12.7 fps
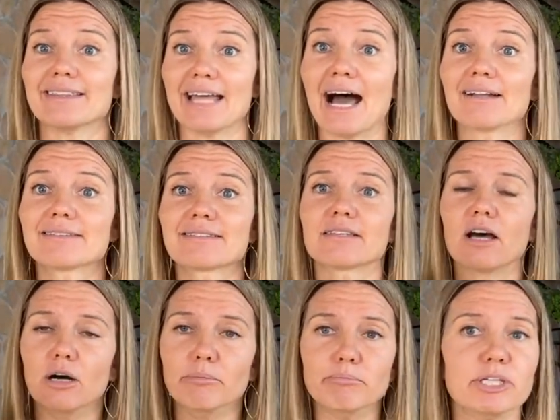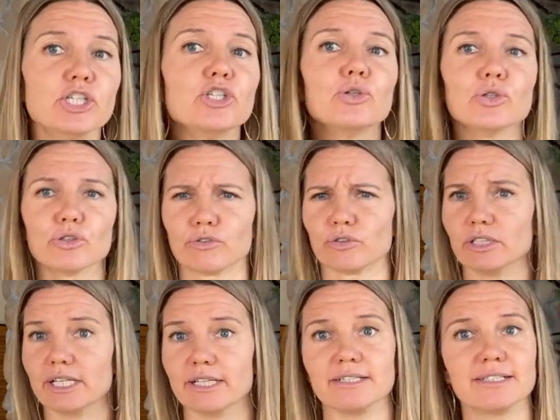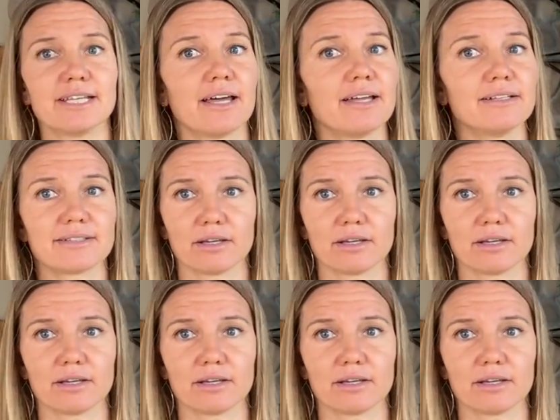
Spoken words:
That's a beautiful and intense